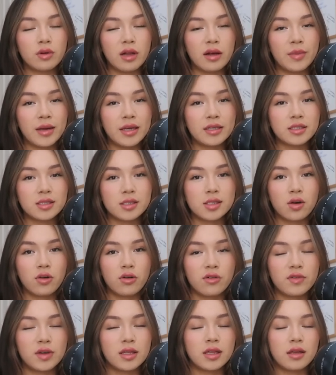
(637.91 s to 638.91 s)
have been
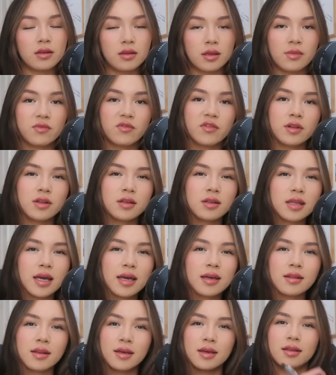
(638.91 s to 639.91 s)
dissolving their lip filler
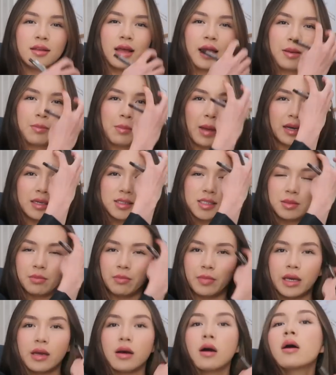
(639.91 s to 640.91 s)
lately, like Madison
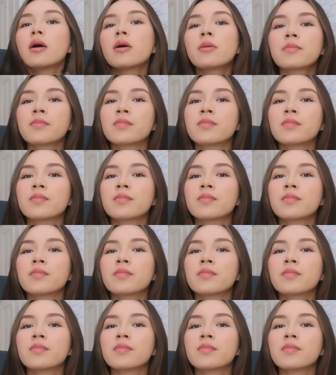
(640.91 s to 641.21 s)
Beer.